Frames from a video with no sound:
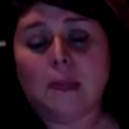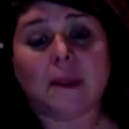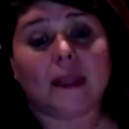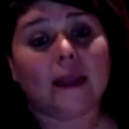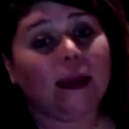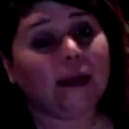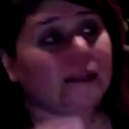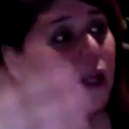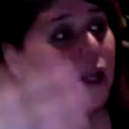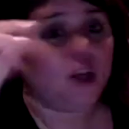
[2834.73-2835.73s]
Because
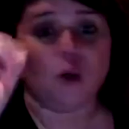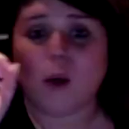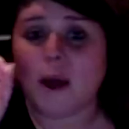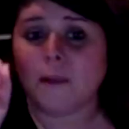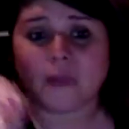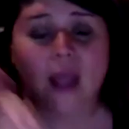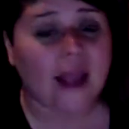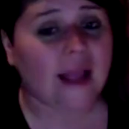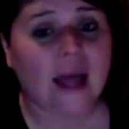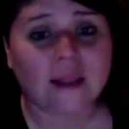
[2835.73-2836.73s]
you know what? I
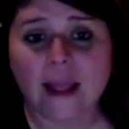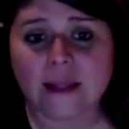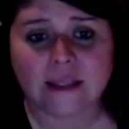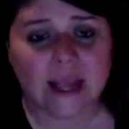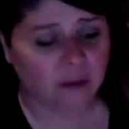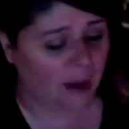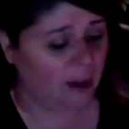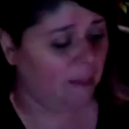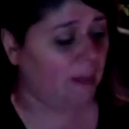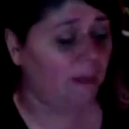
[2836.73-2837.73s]
got let down by
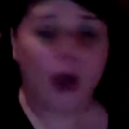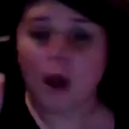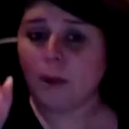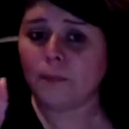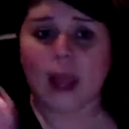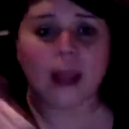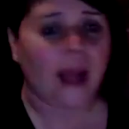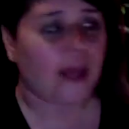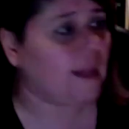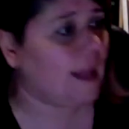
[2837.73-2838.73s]
my mom. I
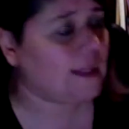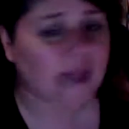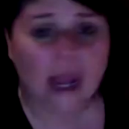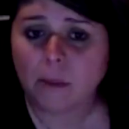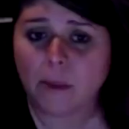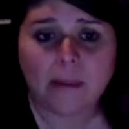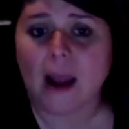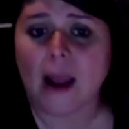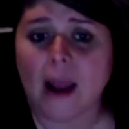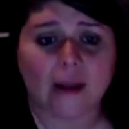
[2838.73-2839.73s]
got let down by
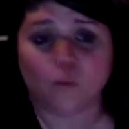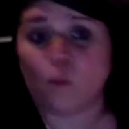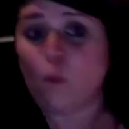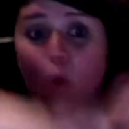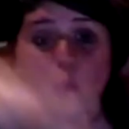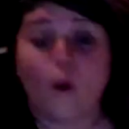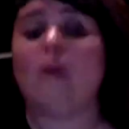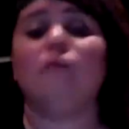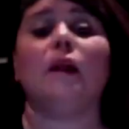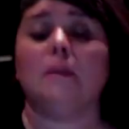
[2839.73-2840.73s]
my
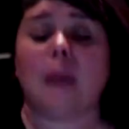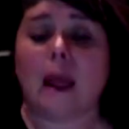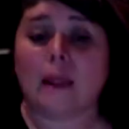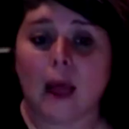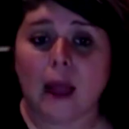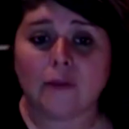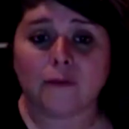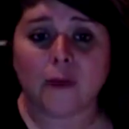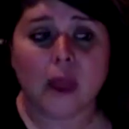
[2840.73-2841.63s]
whoever in my life.